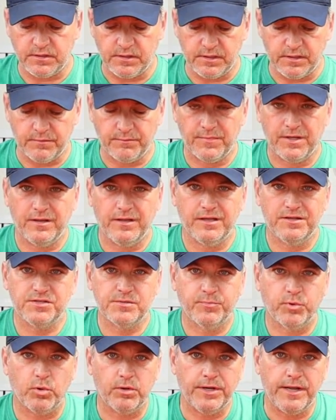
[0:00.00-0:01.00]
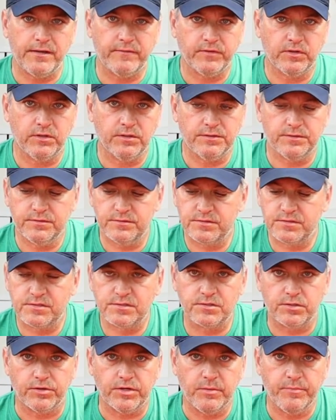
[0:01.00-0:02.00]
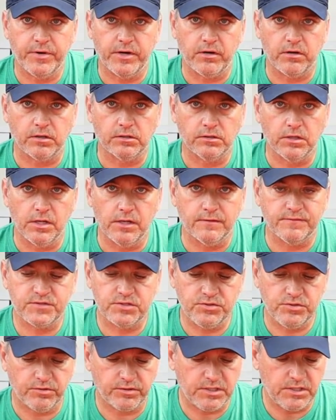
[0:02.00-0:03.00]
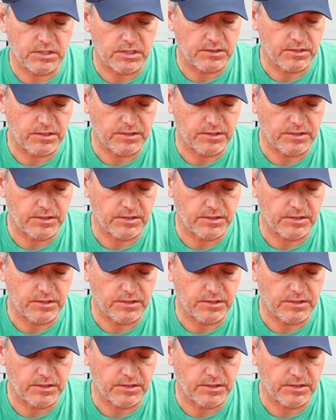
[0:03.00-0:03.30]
I think it's important to have a good sturdy pair of gloves in your kit.